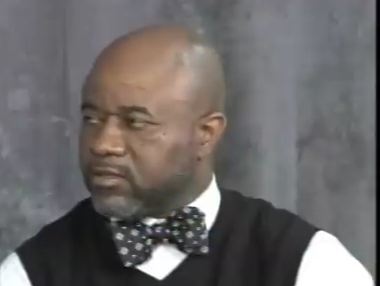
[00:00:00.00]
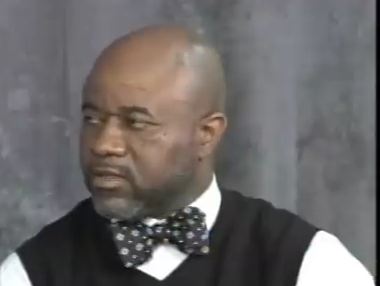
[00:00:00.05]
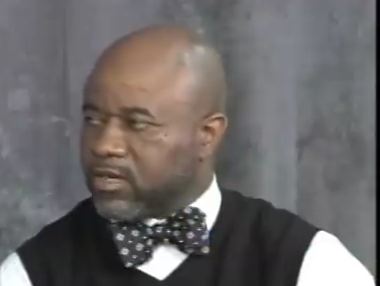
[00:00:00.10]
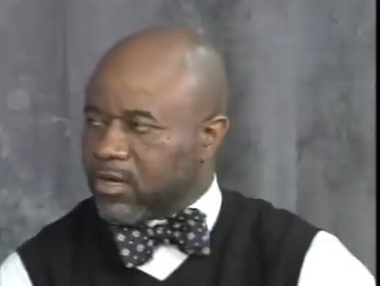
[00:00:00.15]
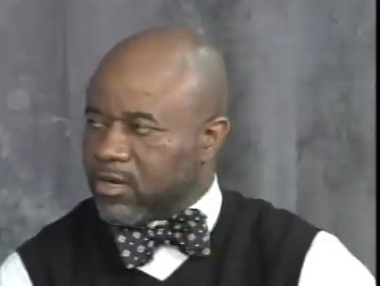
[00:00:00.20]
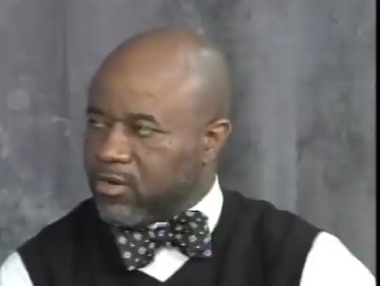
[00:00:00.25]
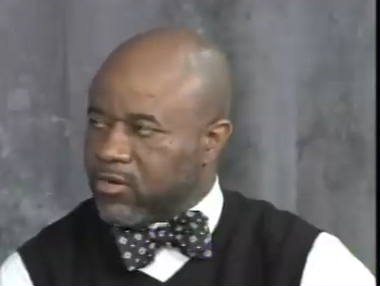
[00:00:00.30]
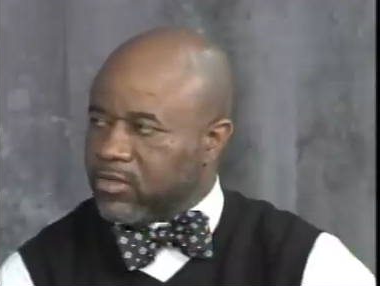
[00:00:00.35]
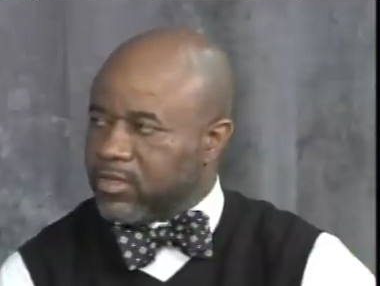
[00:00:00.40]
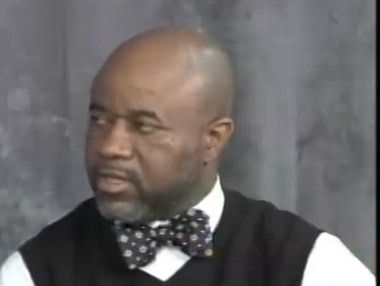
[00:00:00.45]

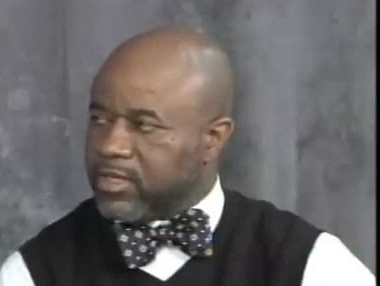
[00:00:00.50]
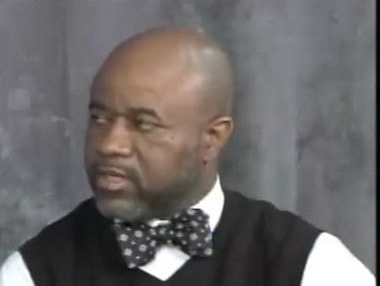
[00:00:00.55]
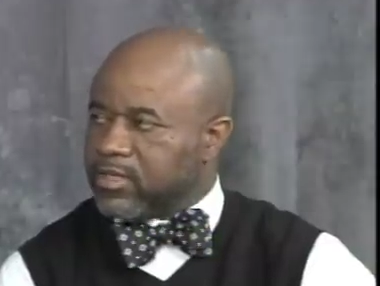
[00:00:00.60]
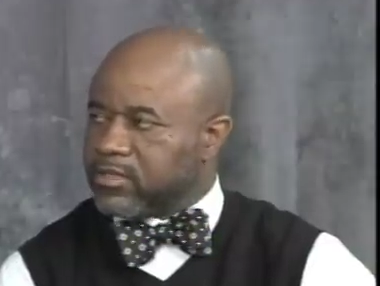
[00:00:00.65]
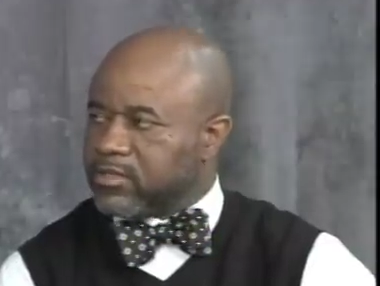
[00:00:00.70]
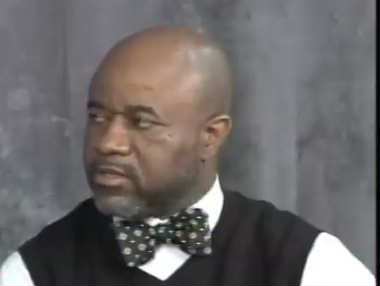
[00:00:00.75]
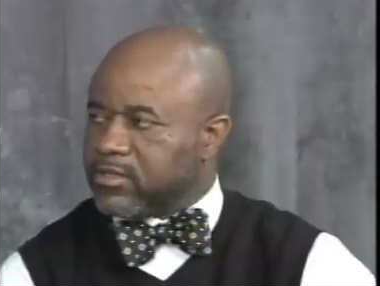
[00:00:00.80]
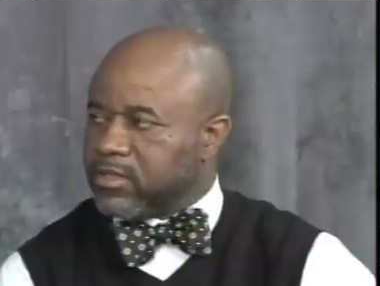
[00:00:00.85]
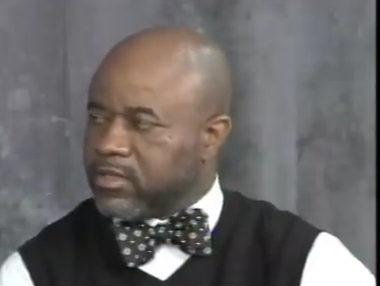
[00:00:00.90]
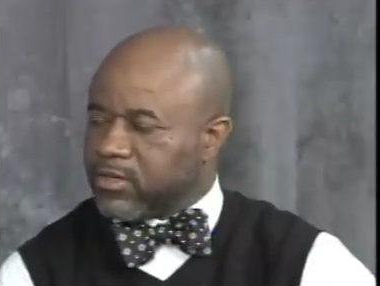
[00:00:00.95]
goal is
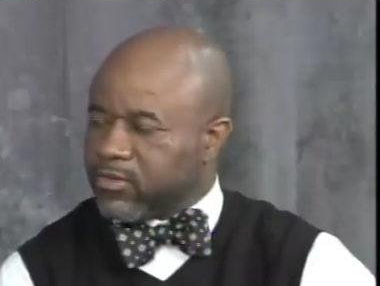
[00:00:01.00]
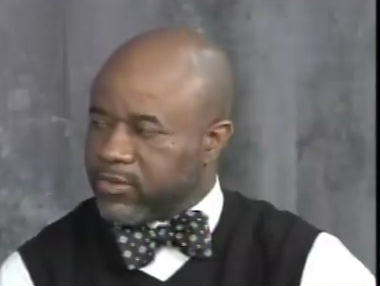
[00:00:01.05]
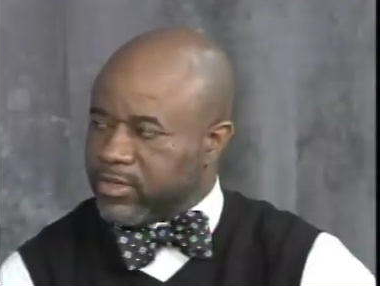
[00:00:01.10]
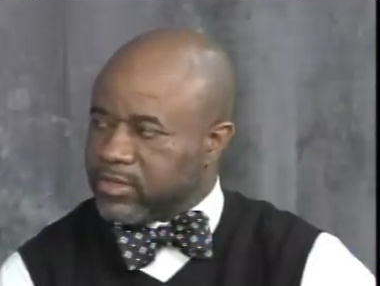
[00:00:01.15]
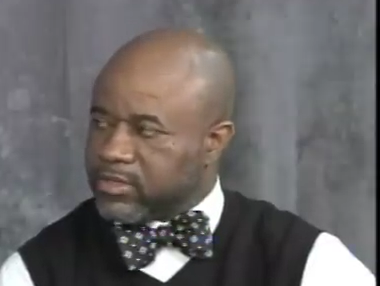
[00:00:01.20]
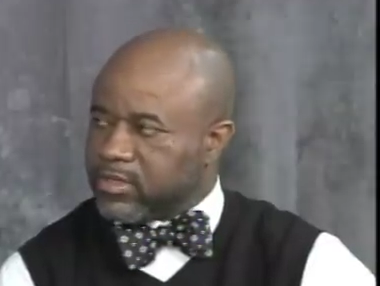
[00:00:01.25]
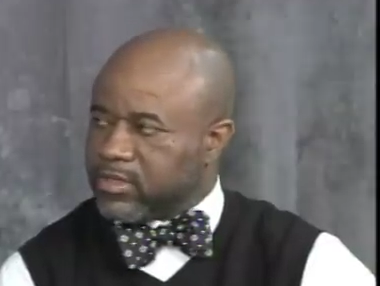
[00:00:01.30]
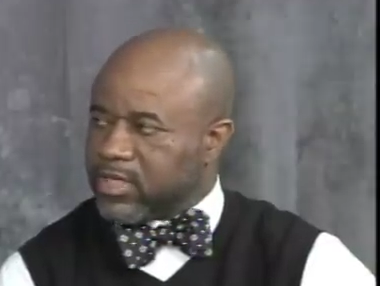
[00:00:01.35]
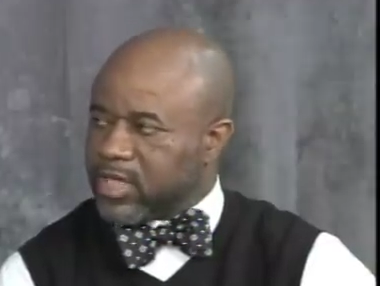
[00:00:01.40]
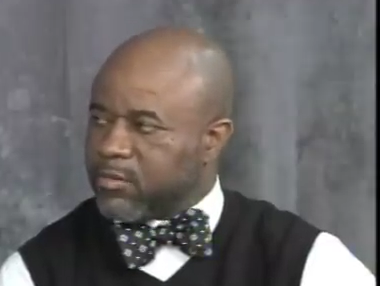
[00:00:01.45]
to increase
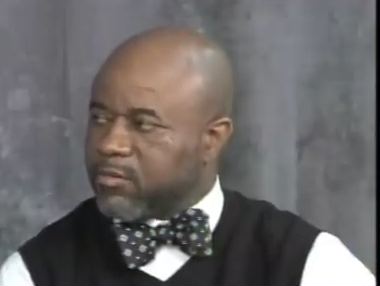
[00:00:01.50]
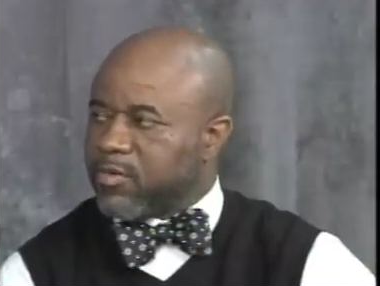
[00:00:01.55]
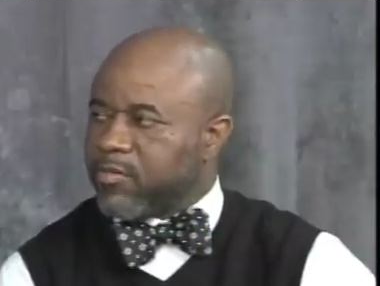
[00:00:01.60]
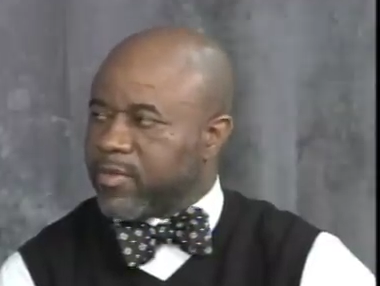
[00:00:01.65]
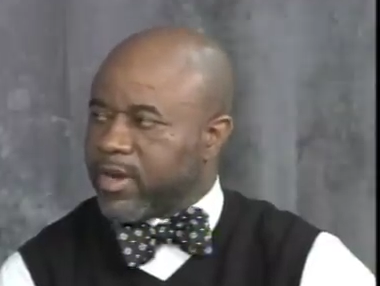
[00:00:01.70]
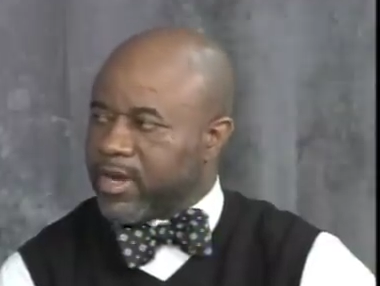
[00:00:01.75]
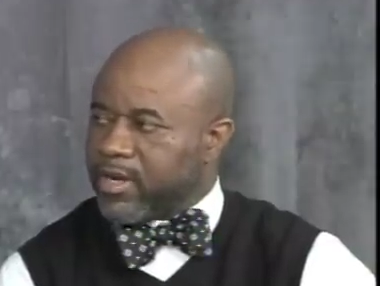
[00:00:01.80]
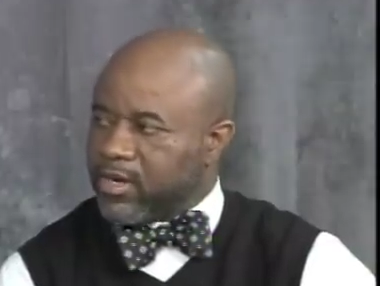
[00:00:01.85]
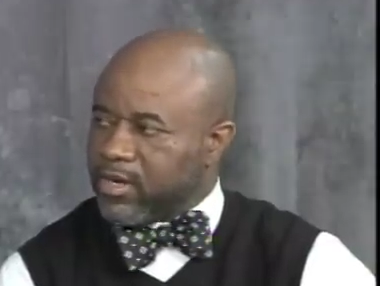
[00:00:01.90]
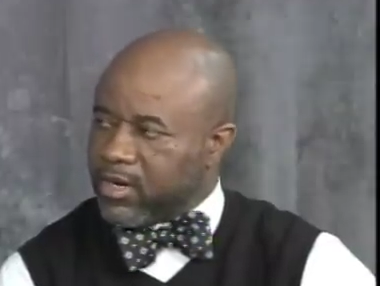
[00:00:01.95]
the number of
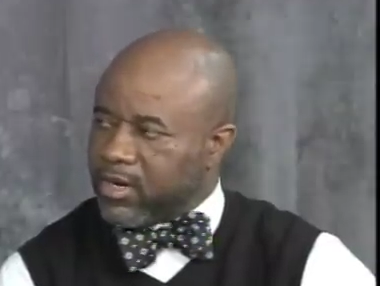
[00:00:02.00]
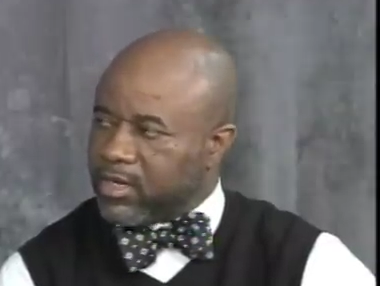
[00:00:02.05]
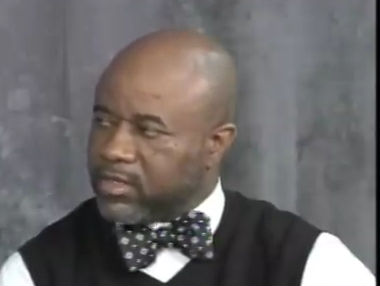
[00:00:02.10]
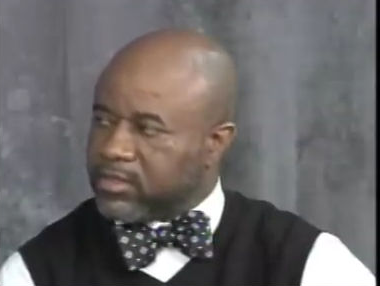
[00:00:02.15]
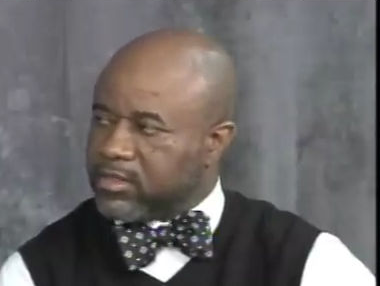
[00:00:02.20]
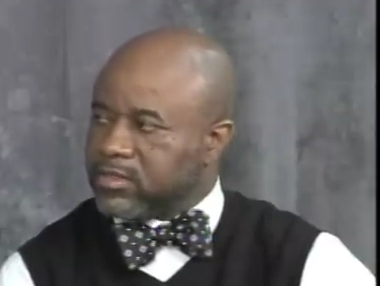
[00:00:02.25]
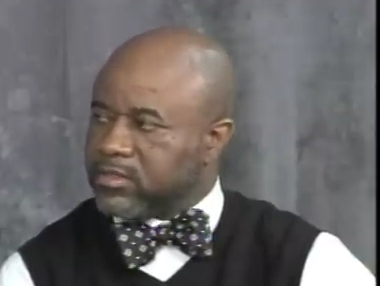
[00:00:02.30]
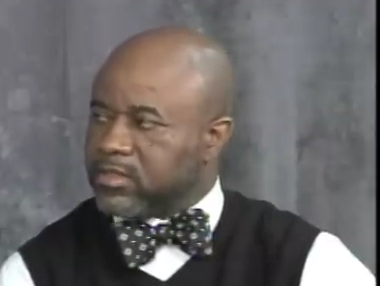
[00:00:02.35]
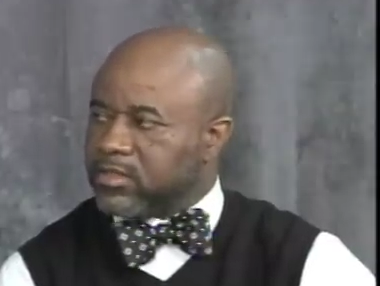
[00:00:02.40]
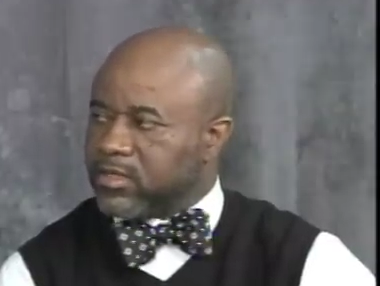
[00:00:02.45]

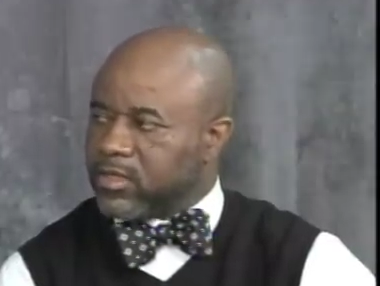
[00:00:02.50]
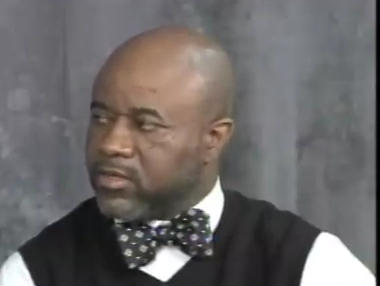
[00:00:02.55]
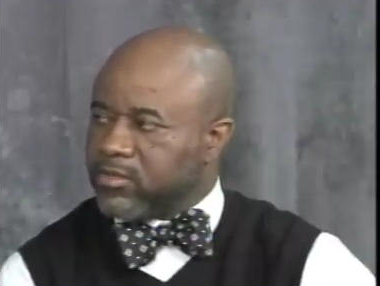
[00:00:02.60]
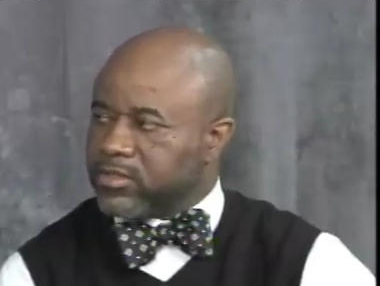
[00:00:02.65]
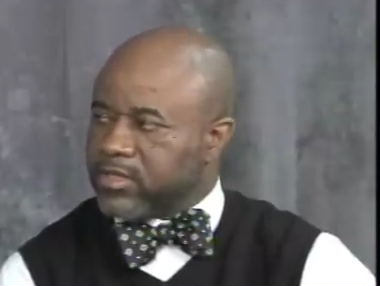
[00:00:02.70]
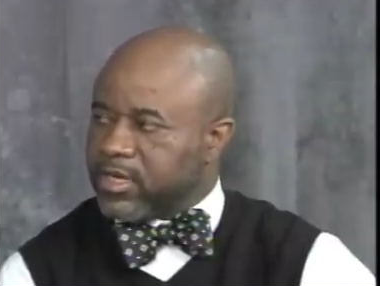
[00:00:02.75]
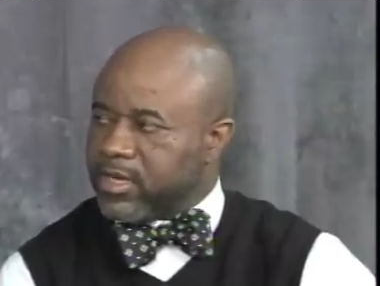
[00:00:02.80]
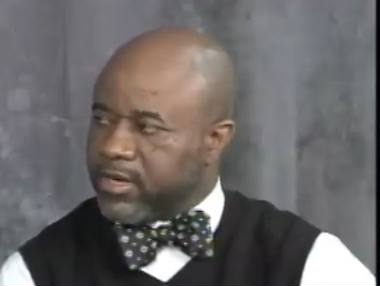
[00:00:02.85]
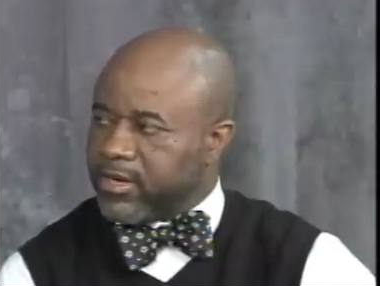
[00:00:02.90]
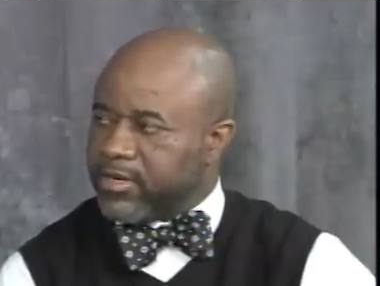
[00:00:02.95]
minorities in those
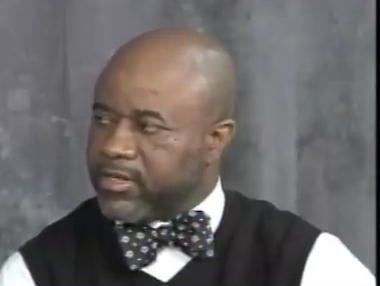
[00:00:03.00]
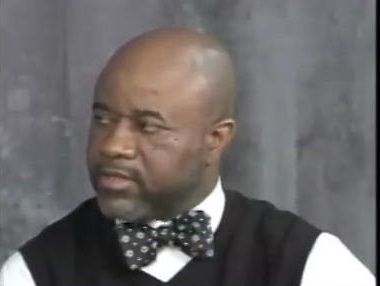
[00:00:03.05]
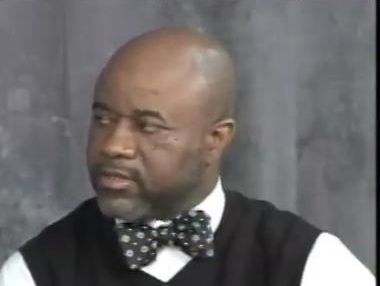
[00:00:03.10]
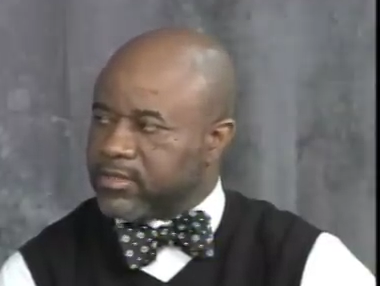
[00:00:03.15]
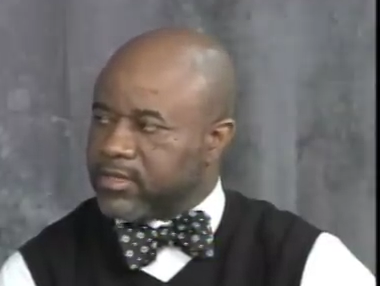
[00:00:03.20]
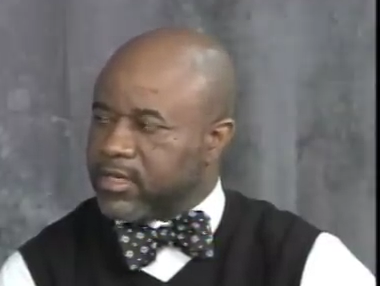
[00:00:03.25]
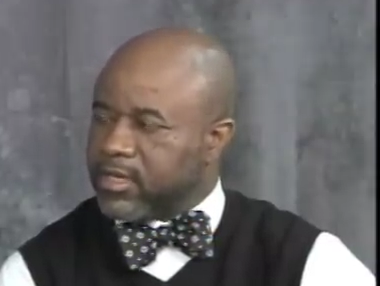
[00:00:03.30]
areas.